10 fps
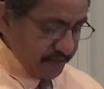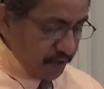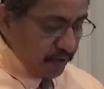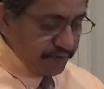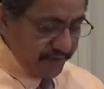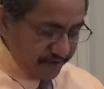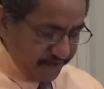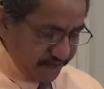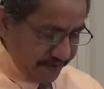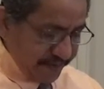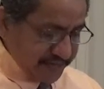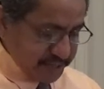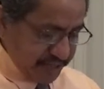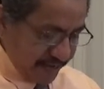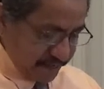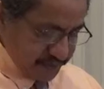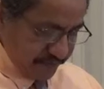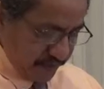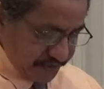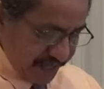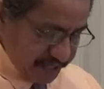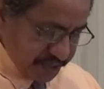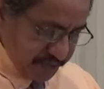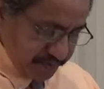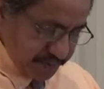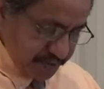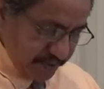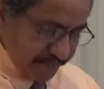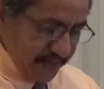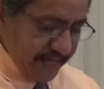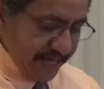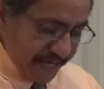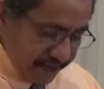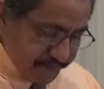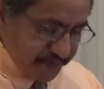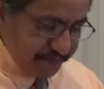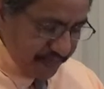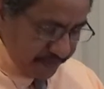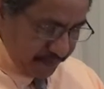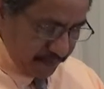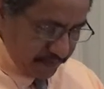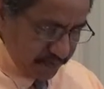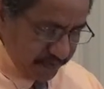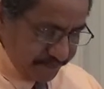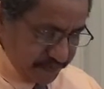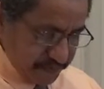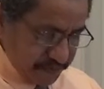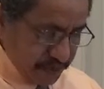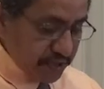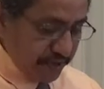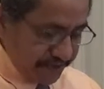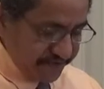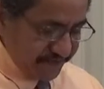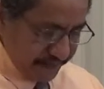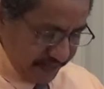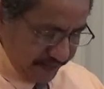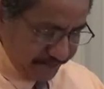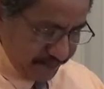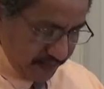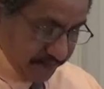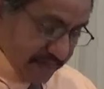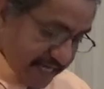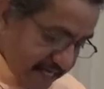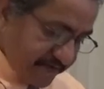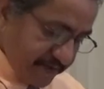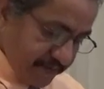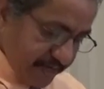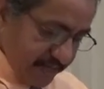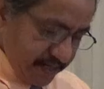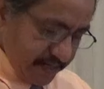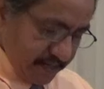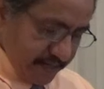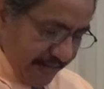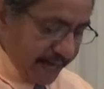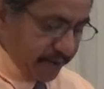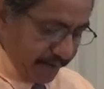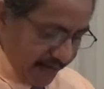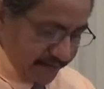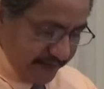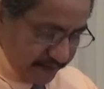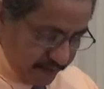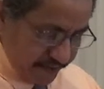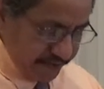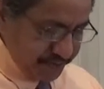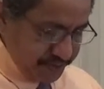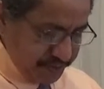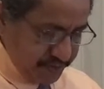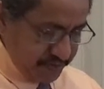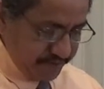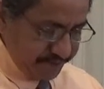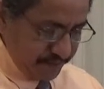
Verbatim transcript: Go therefore and make disciples of all the nations. Help the people to learn of me, believe in me, and obey my words,